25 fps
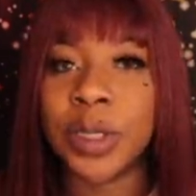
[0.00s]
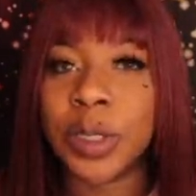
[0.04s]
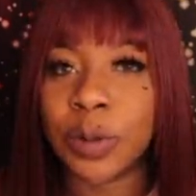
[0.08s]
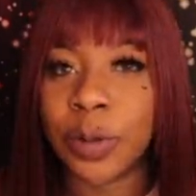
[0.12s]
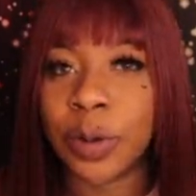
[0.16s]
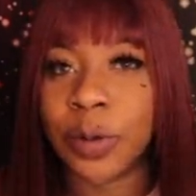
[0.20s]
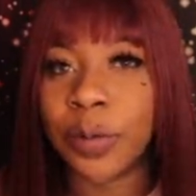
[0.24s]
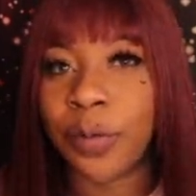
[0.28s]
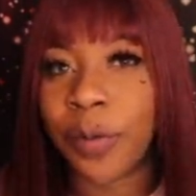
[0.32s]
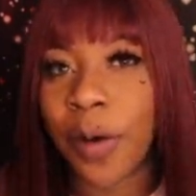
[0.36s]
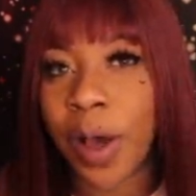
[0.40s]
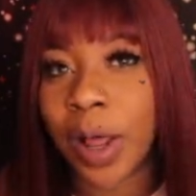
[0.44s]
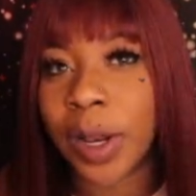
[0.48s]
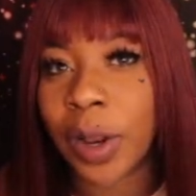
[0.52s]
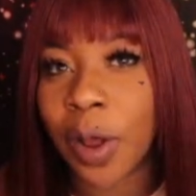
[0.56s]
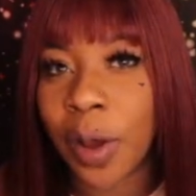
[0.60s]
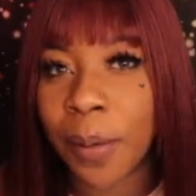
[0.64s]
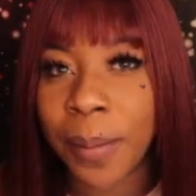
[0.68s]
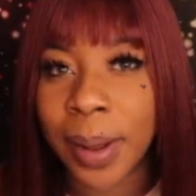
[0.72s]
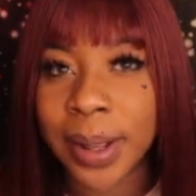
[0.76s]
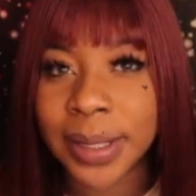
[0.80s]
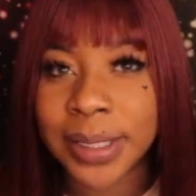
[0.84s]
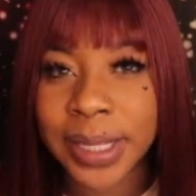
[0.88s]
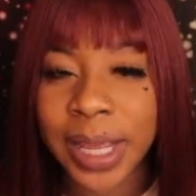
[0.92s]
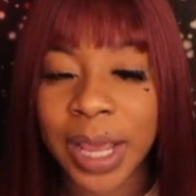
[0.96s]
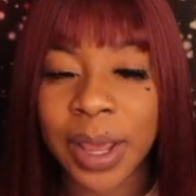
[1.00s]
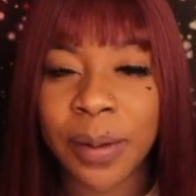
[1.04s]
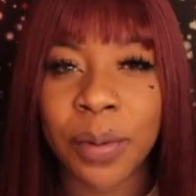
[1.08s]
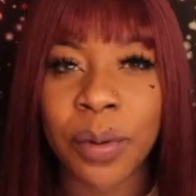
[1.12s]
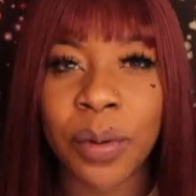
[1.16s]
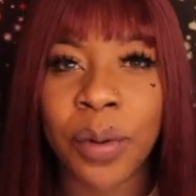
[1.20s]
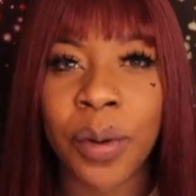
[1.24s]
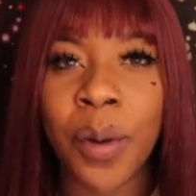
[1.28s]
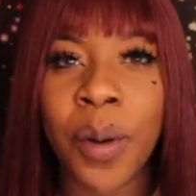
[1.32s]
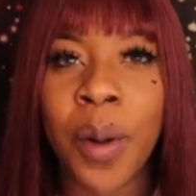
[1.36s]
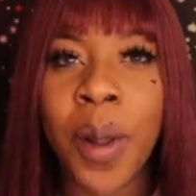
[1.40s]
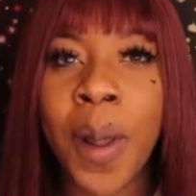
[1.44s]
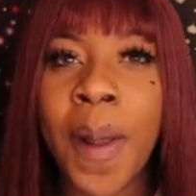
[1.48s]
to it falling on my
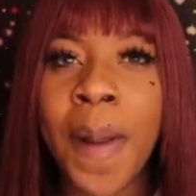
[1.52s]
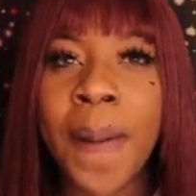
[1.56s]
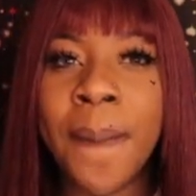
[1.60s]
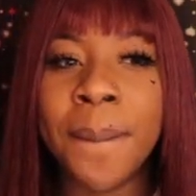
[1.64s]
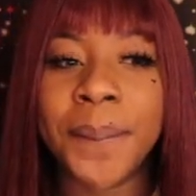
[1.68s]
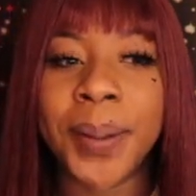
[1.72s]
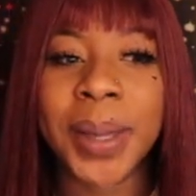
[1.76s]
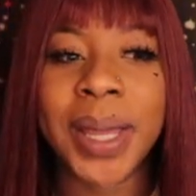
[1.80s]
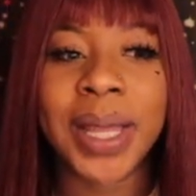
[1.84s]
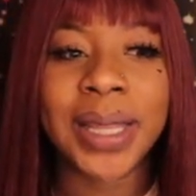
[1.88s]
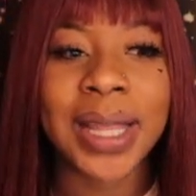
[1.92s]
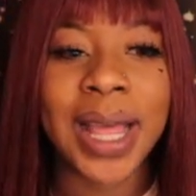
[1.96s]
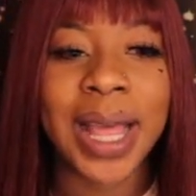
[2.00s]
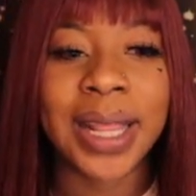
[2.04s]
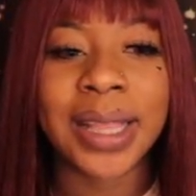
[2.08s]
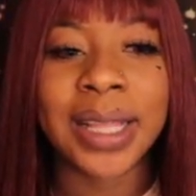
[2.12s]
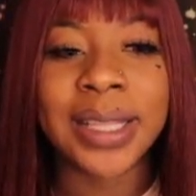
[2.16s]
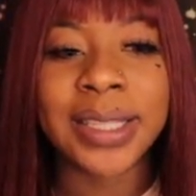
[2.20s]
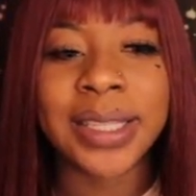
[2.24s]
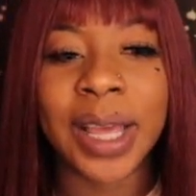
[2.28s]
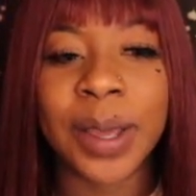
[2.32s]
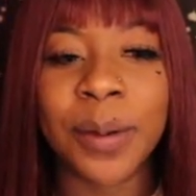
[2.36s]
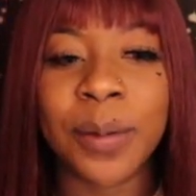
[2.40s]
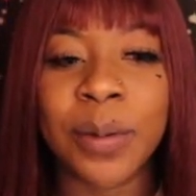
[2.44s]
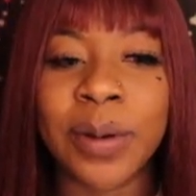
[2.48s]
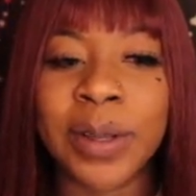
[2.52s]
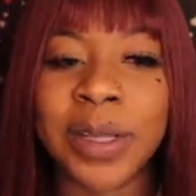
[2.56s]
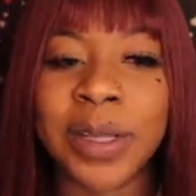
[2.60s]
table. Being that the table